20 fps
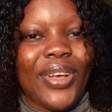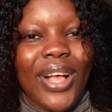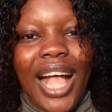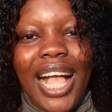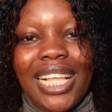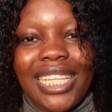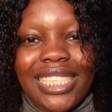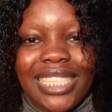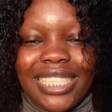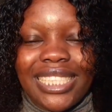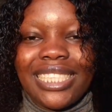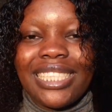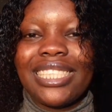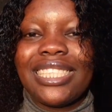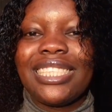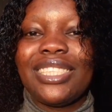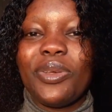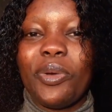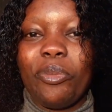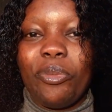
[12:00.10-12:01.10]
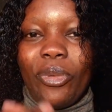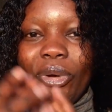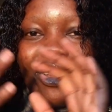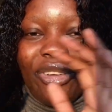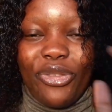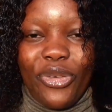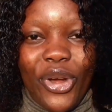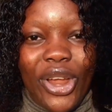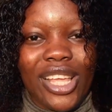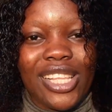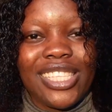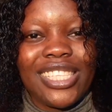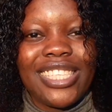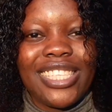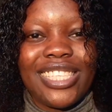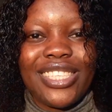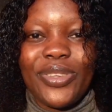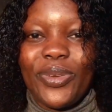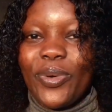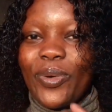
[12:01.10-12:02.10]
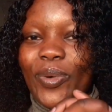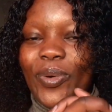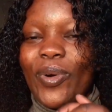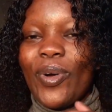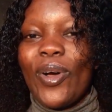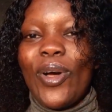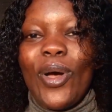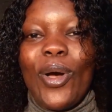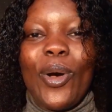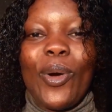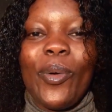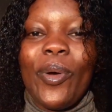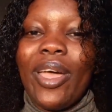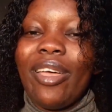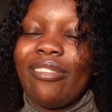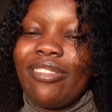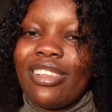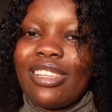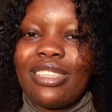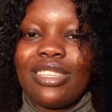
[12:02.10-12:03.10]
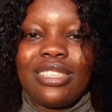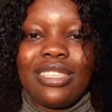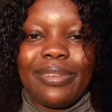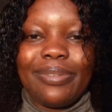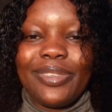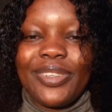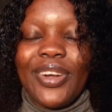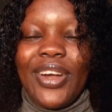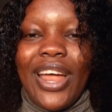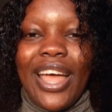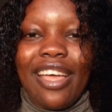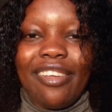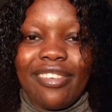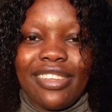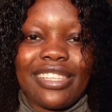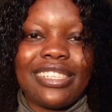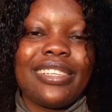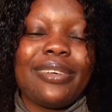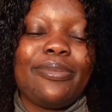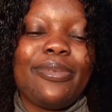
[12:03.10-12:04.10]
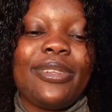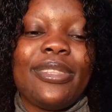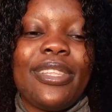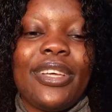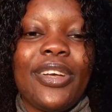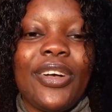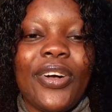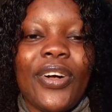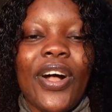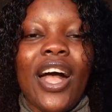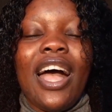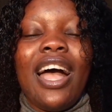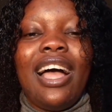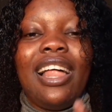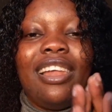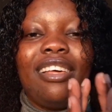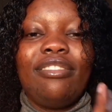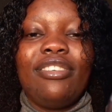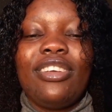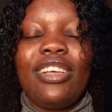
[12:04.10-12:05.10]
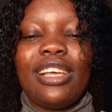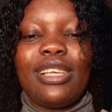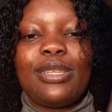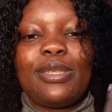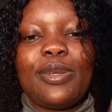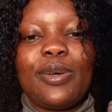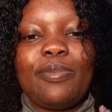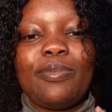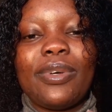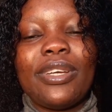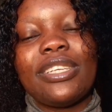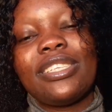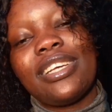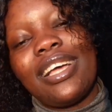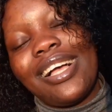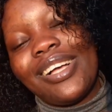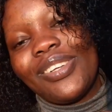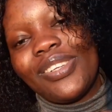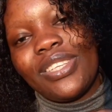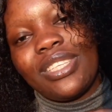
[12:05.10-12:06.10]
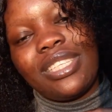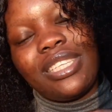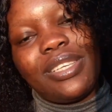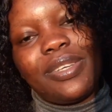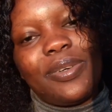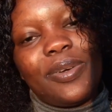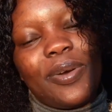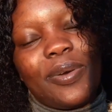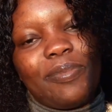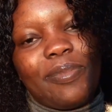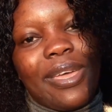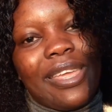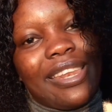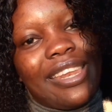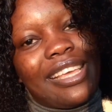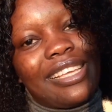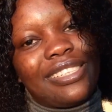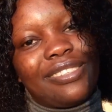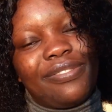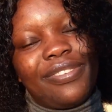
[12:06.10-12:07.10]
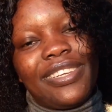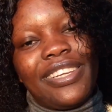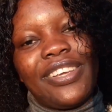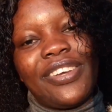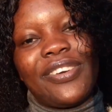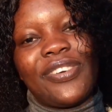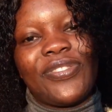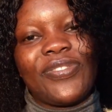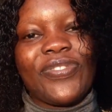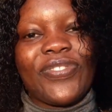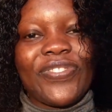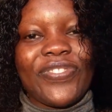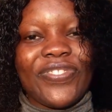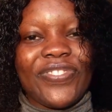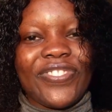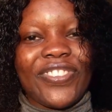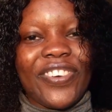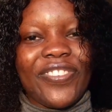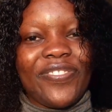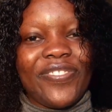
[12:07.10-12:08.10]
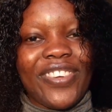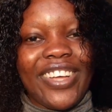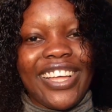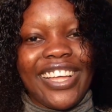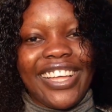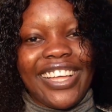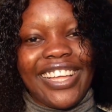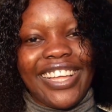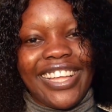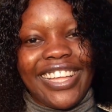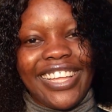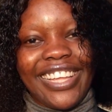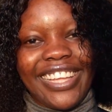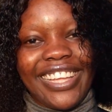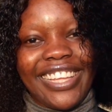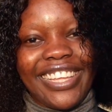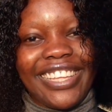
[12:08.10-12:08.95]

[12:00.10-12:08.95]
cousins, your boyfriends, your whoever is to subscribe and support the girl. I love you guys so much. I will see you on my next video. Bye.